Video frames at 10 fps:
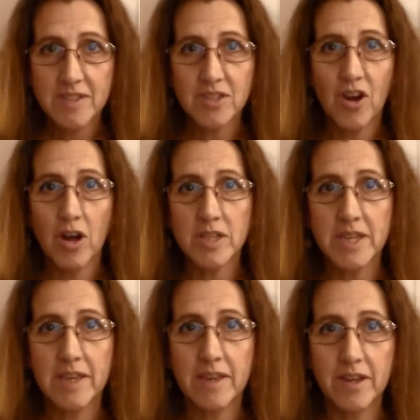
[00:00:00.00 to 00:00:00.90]
It's a
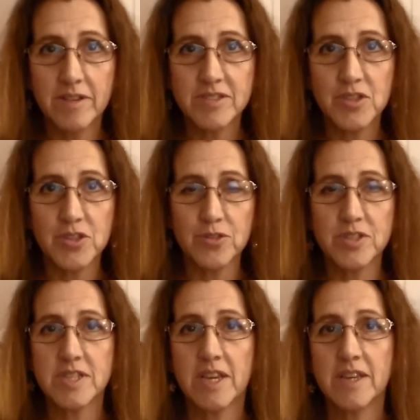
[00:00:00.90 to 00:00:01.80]
holiday here, it's a
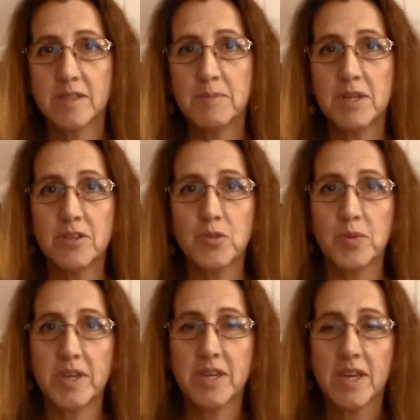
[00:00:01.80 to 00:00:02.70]
Thursday in the middle of the
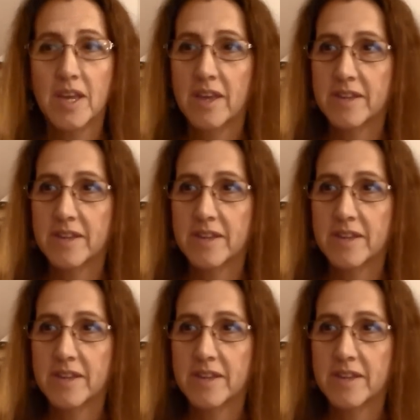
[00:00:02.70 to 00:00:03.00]
week.